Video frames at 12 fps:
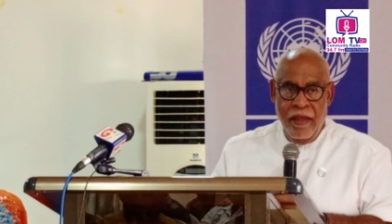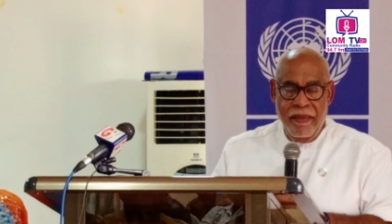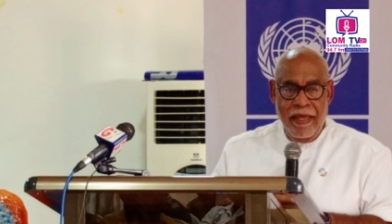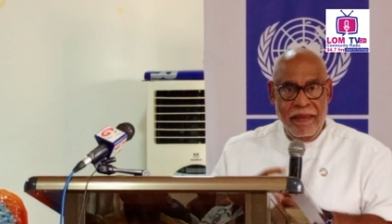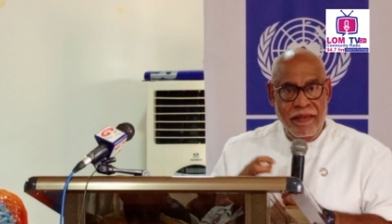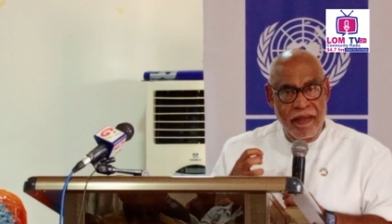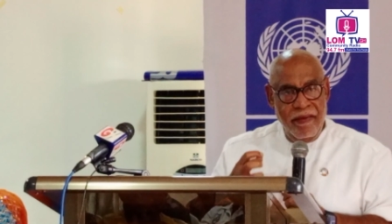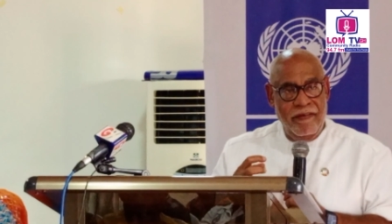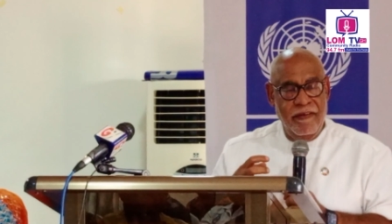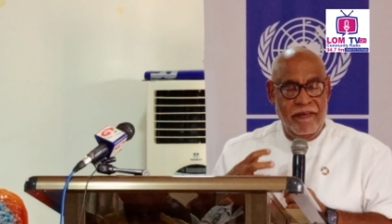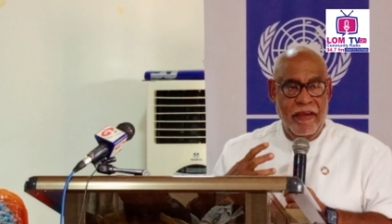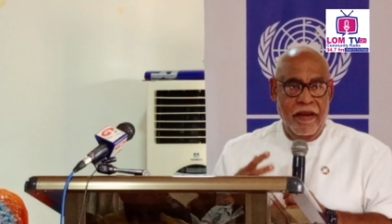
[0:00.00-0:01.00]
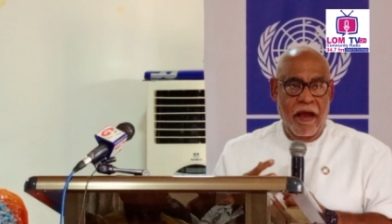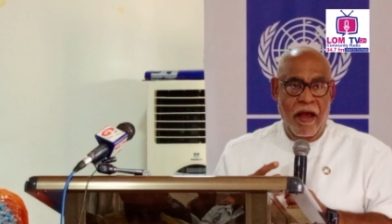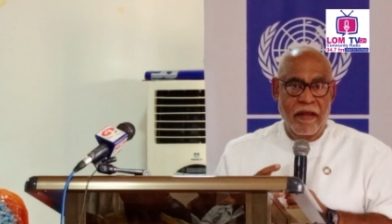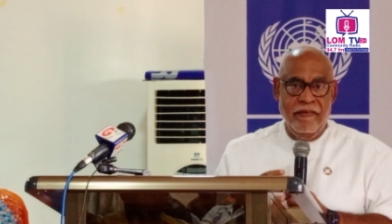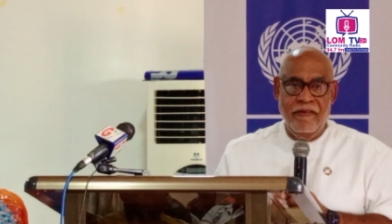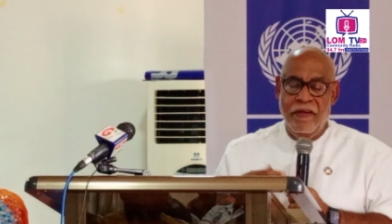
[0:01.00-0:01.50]
that this is
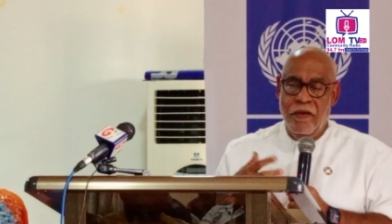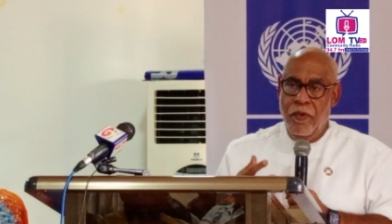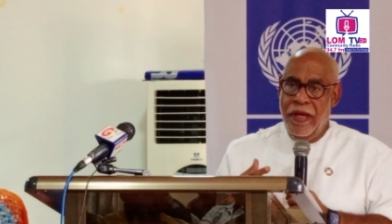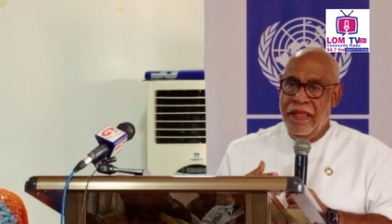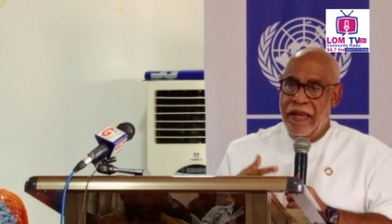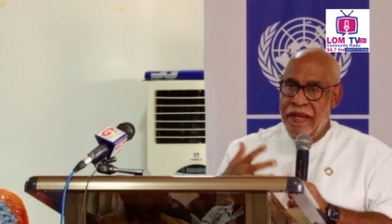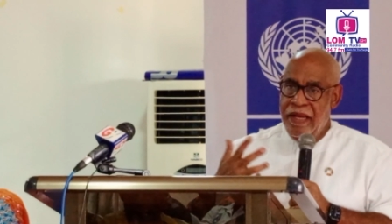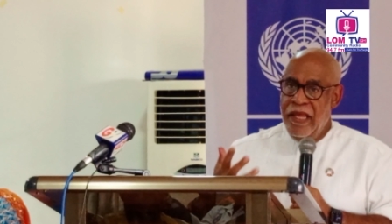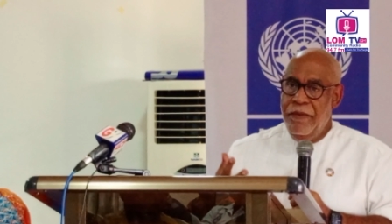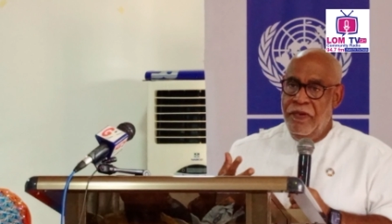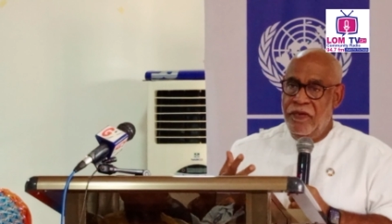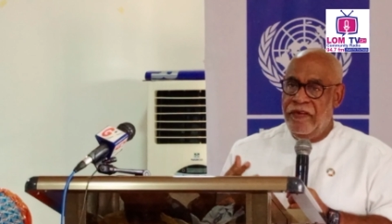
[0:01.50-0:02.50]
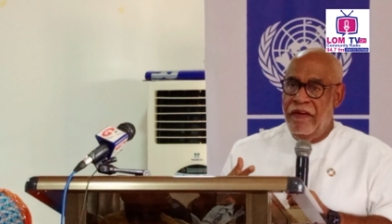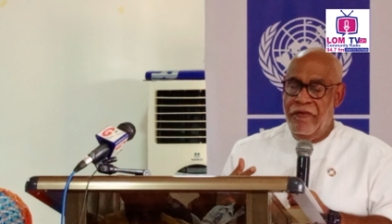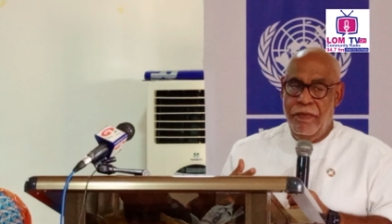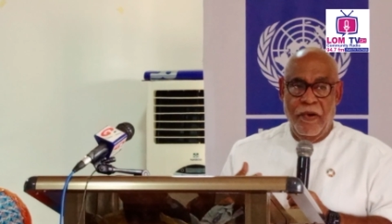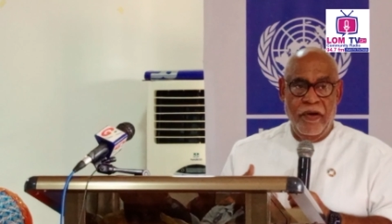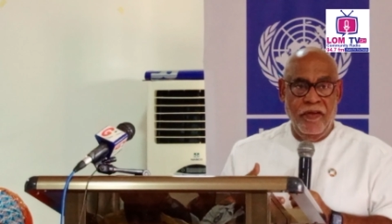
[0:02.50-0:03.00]
enhanced in a way that enables
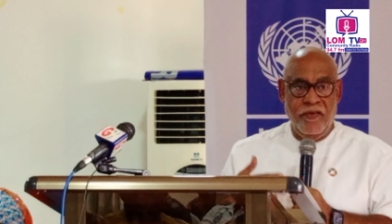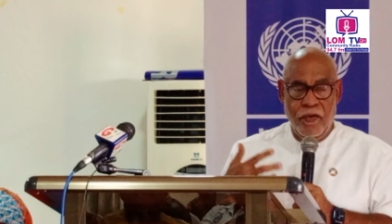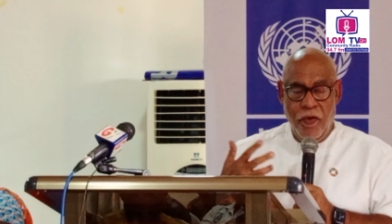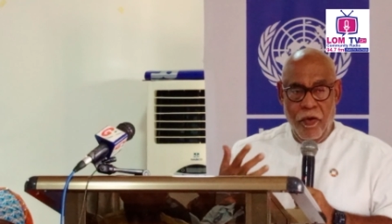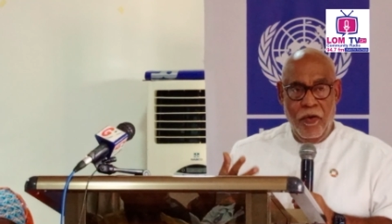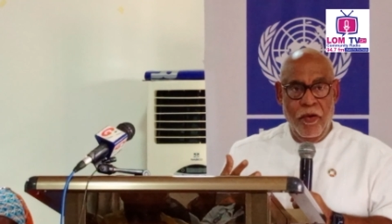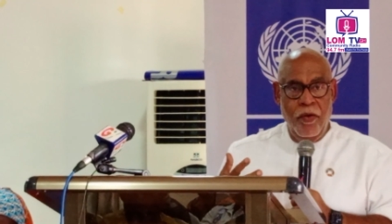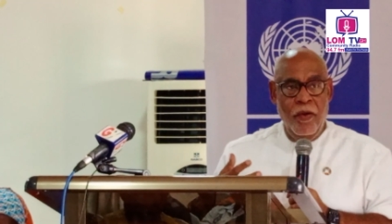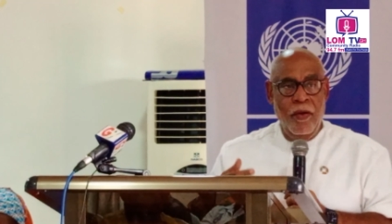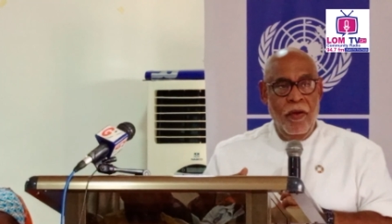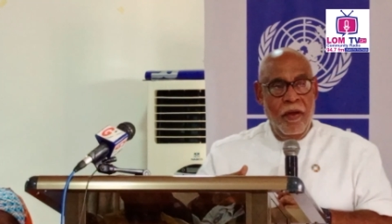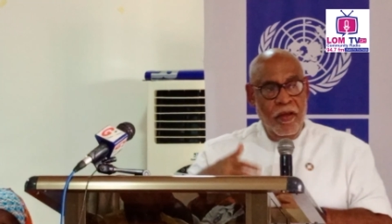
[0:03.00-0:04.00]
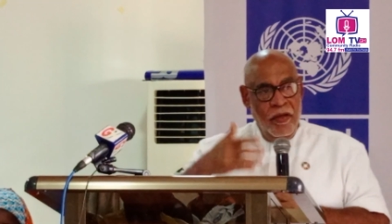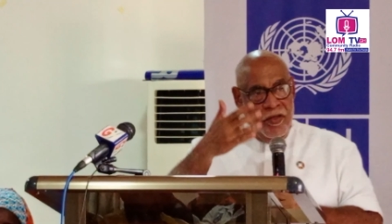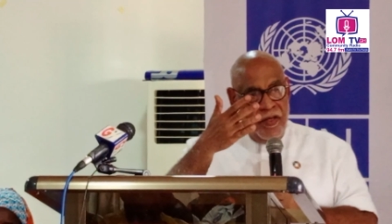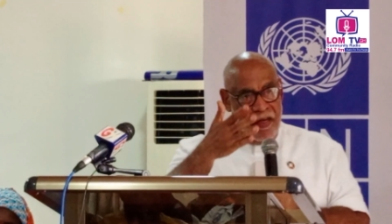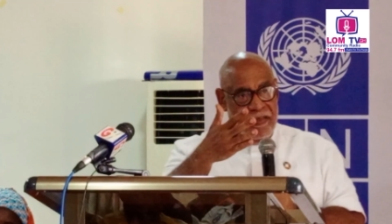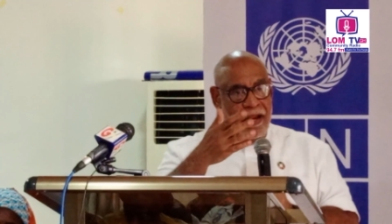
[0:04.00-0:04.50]
everybody to go,
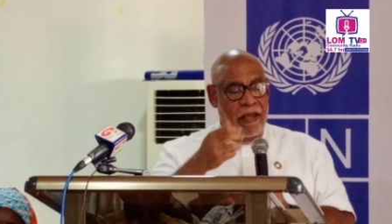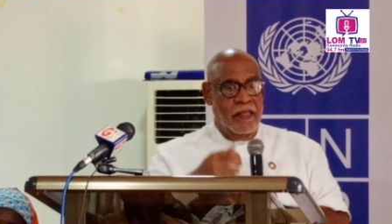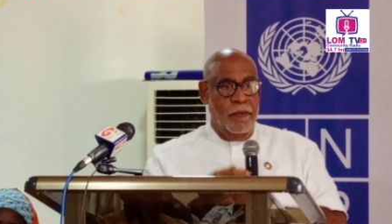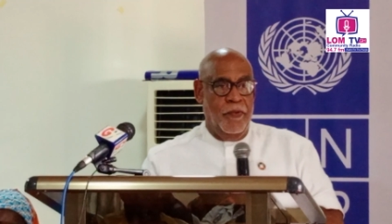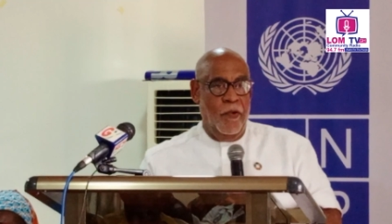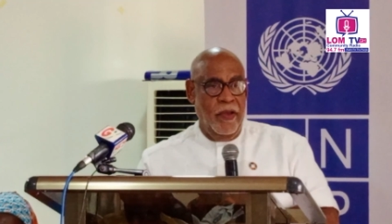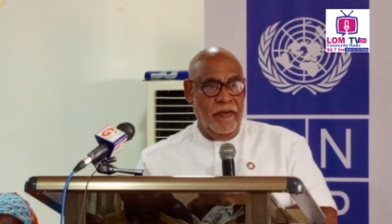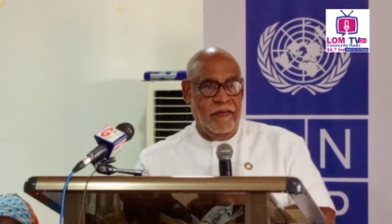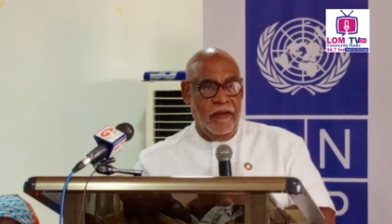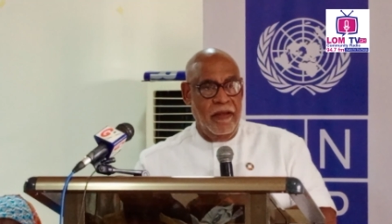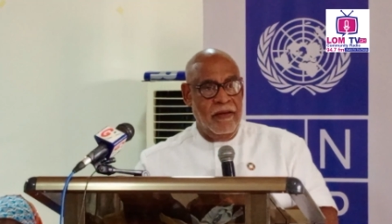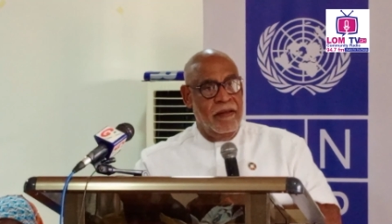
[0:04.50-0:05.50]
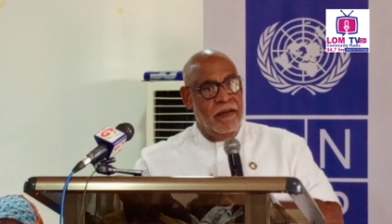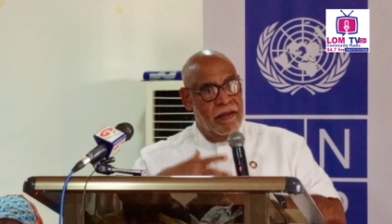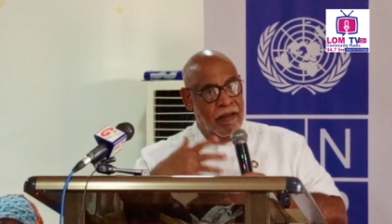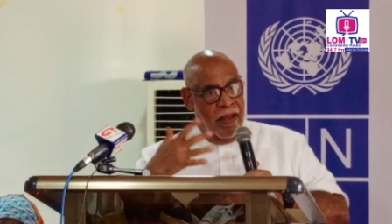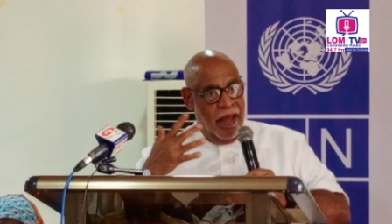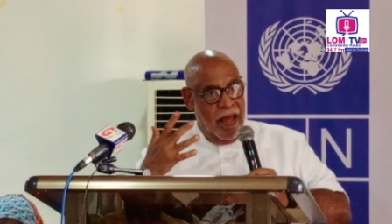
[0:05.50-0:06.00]
just like the poet said,
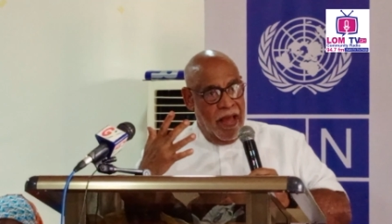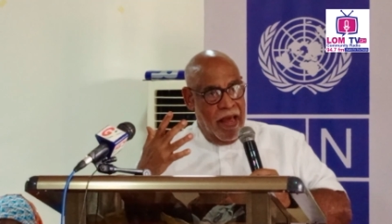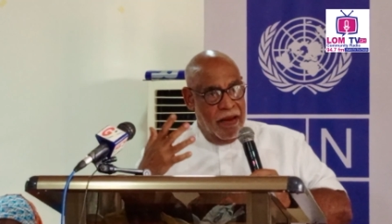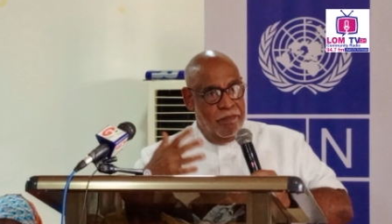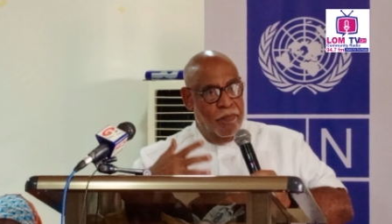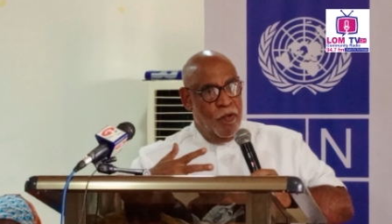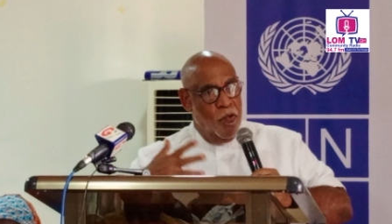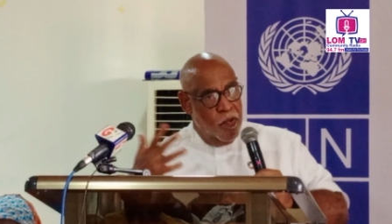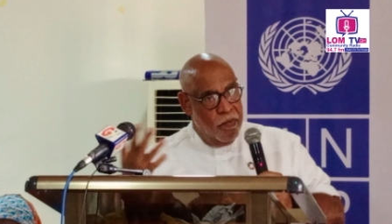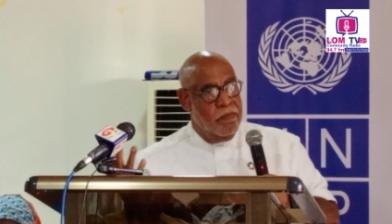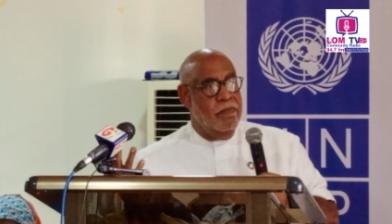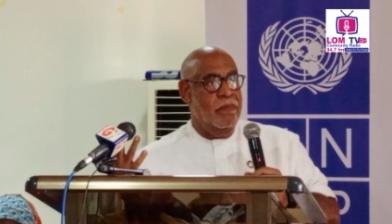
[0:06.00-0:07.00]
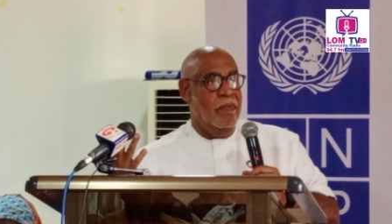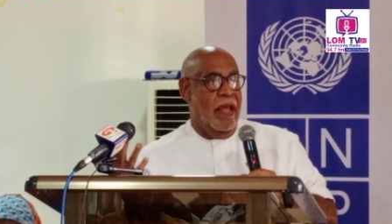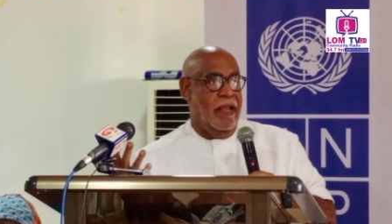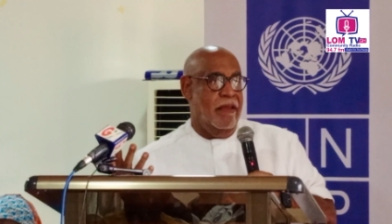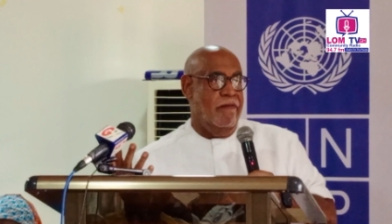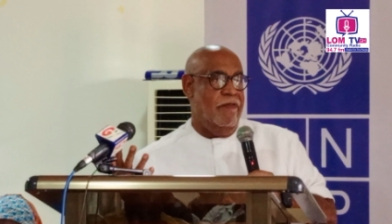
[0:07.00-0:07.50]
and bloom
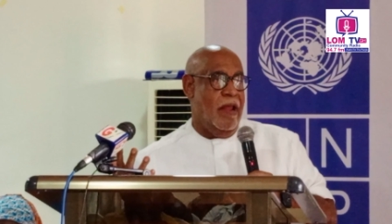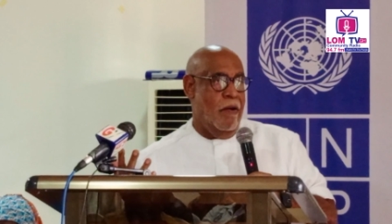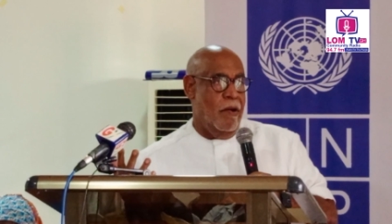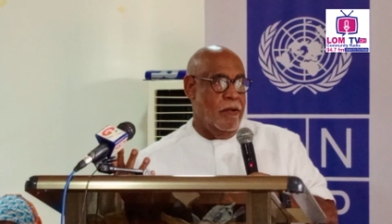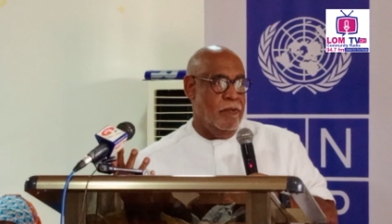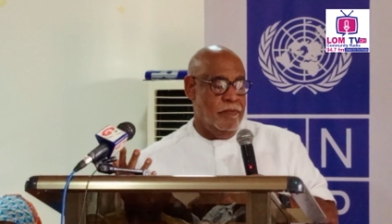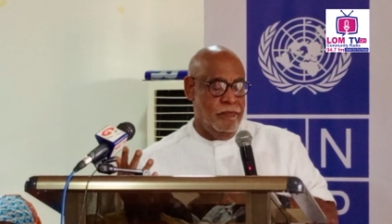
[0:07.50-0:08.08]
like a flower.